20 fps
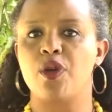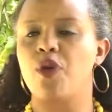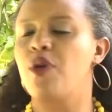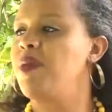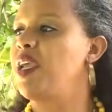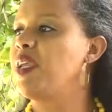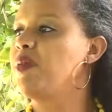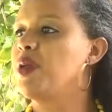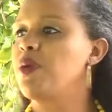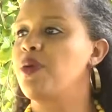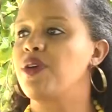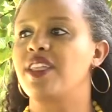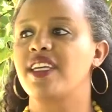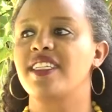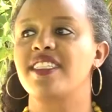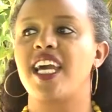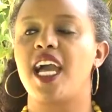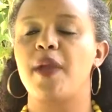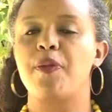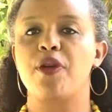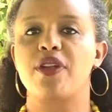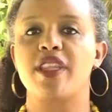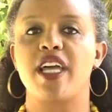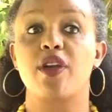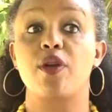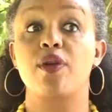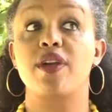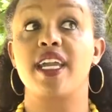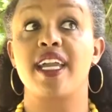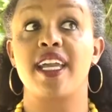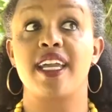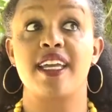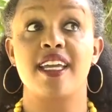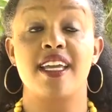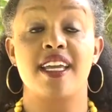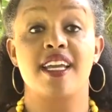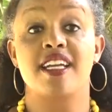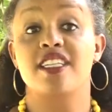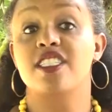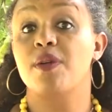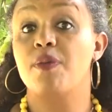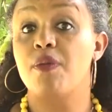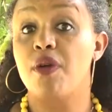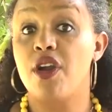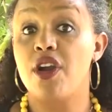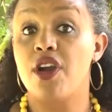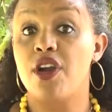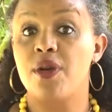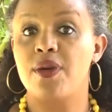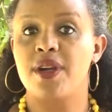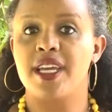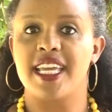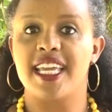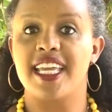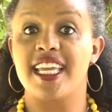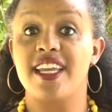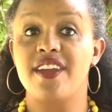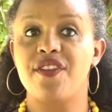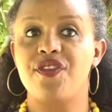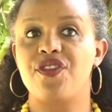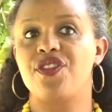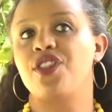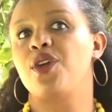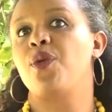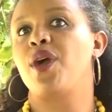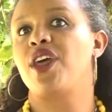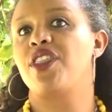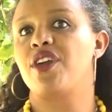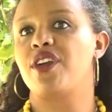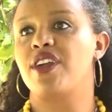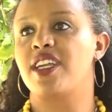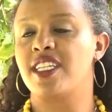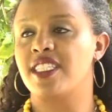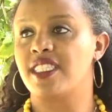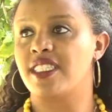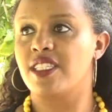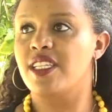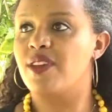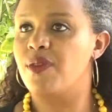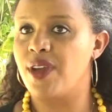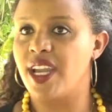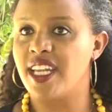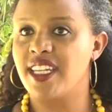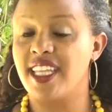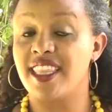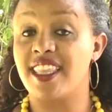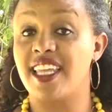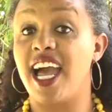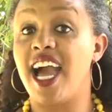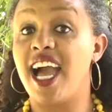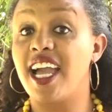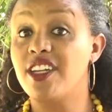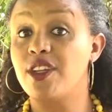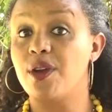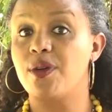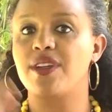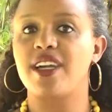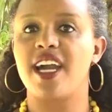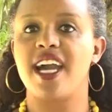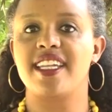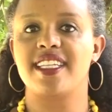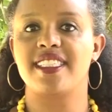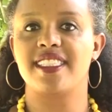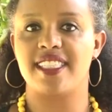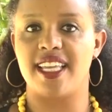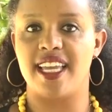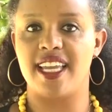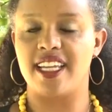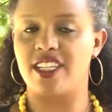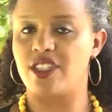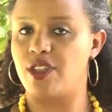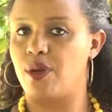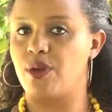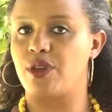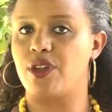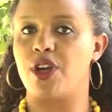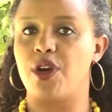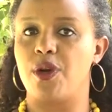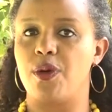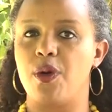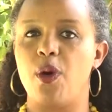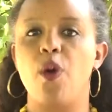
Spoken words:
Or maybe we're the type who are like, okay, tomorrow, if the weather is rainy, then I know God is saying don't go.